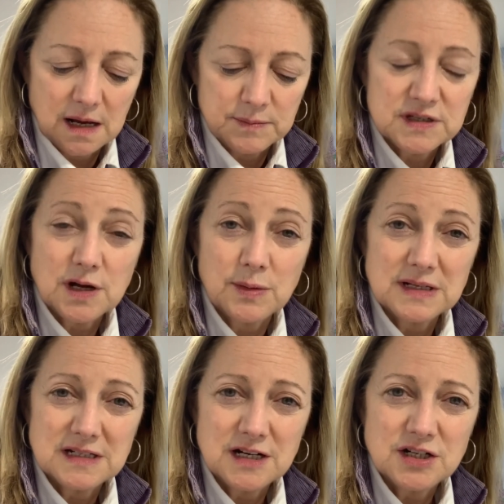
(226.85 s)
sewing
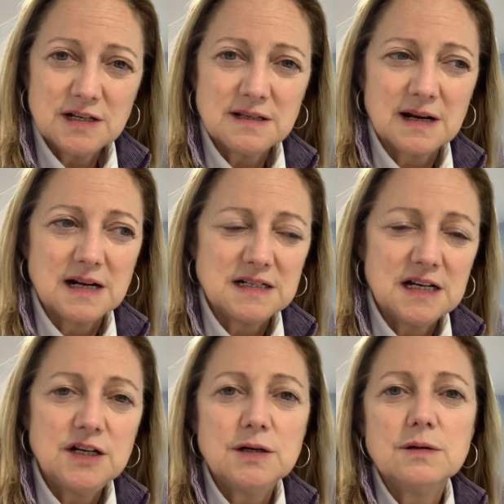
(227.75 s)
stitches, and I
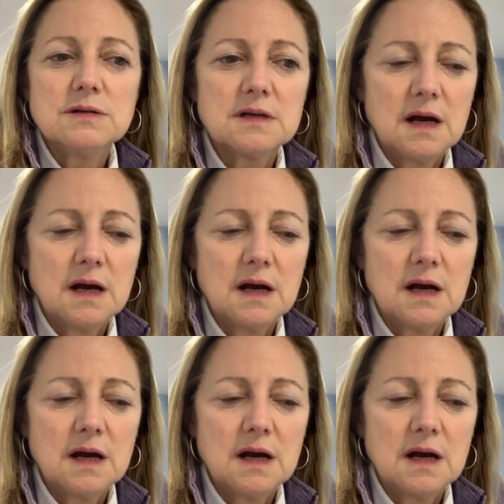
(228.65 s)
did use